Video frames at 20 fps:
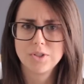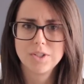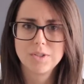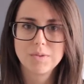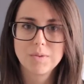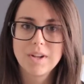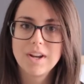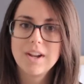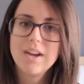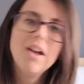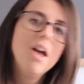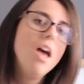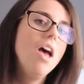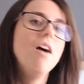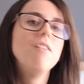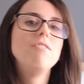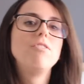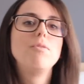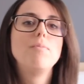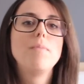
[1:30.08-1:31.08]
sweater
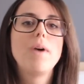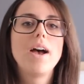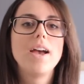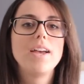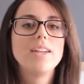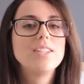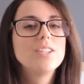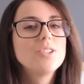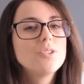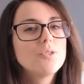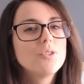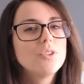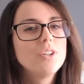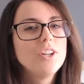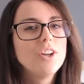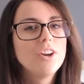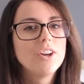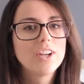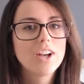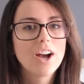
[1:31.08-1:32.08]
for my
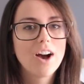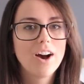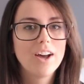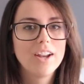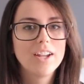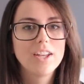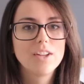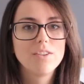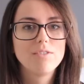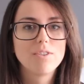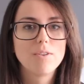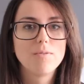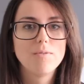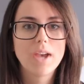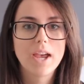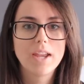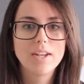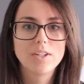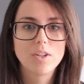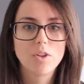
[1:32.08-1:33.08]
Saunio cardigan from
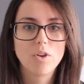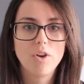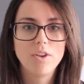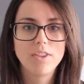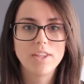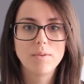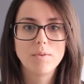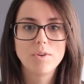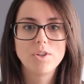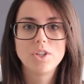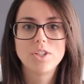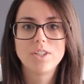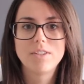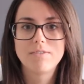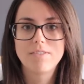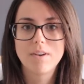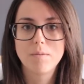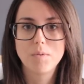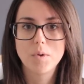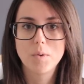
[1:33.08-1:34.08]
Named Clothing, which is the
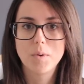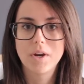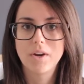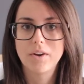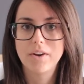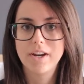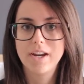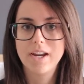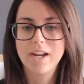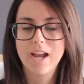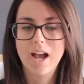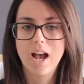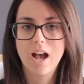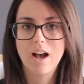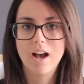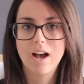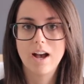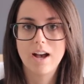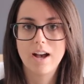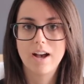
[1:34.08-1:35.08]
February
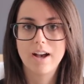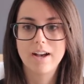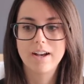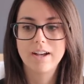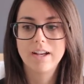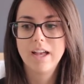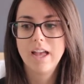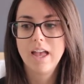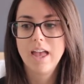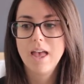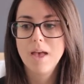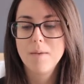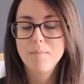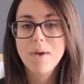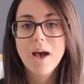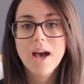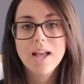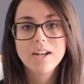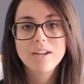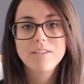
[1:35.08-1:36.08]

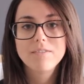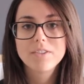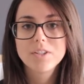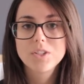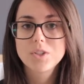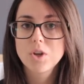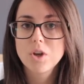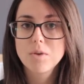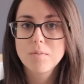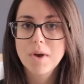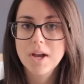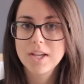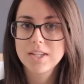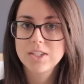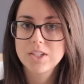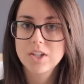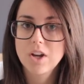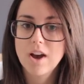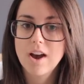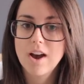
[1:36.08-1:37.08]
pattern for Sew My
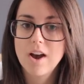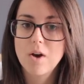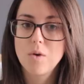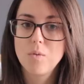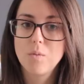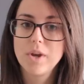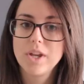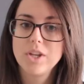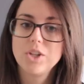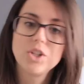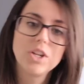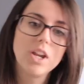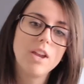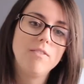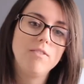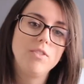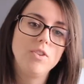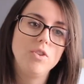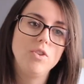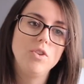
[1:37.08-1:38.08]
Style, which
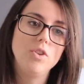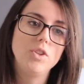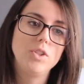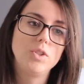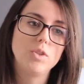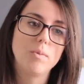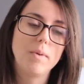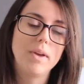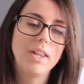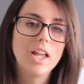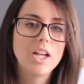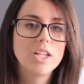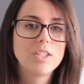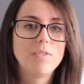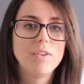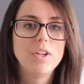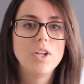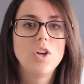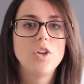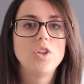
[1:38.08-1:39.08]
if you saw my
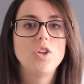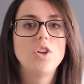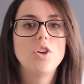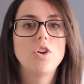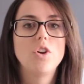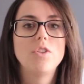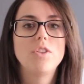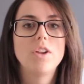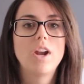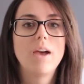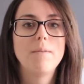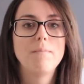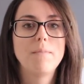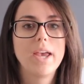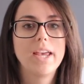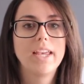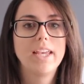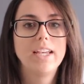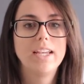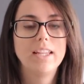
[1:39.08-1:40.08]
last video you know that I'm
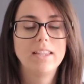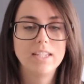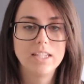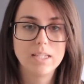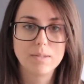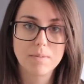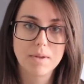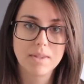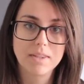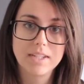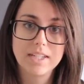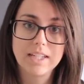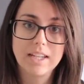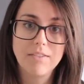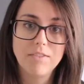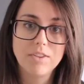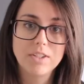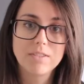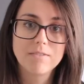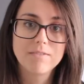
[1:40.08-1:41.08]
making it this month to
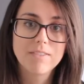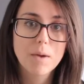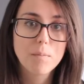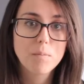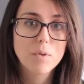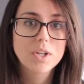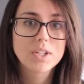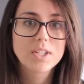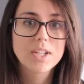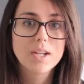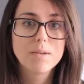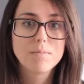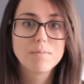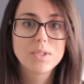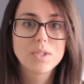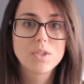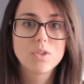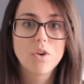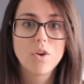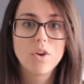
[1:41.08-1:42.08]
give you some fabric tips,
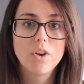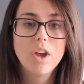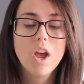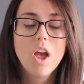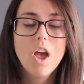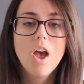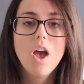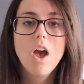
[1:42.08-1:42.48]
so